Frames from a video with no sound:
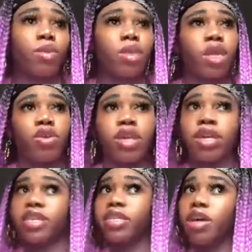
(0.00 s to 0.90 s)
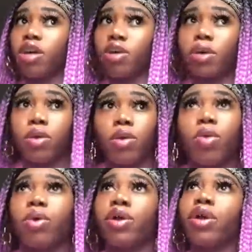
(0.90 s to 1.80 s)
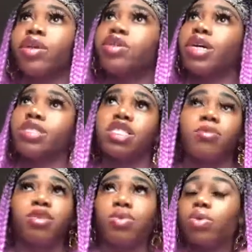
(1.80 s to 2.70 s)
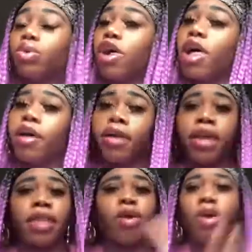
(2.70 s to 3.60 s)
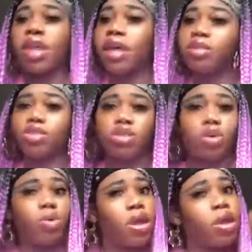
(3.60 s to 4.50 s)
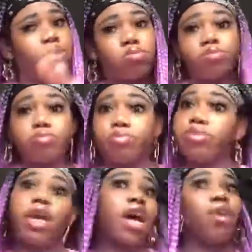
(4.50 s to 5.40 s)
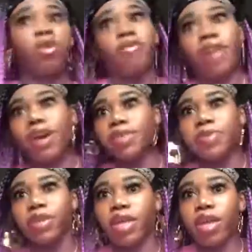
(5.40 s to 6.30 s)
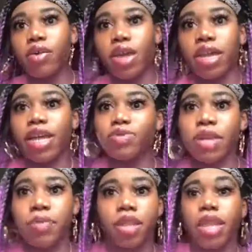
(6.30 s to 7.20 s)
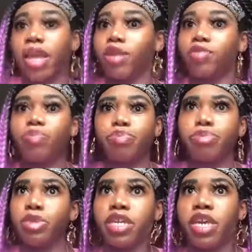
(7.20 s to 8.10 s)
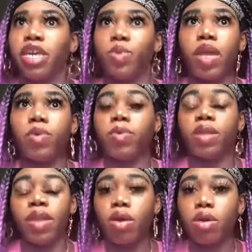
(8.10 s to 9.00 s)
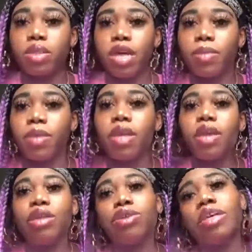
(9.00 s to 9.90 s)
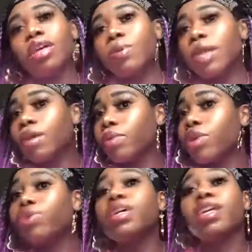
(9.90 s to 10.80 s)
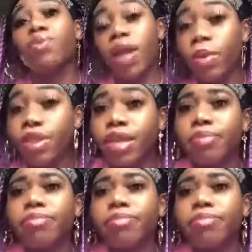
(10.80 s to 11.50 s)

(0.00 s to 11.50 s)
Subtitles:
you get kicked out or you got summer school and all that. So I don't advise being late. Okay, that's what I mean. Like, you can't get away with being late all the time. You can get away with it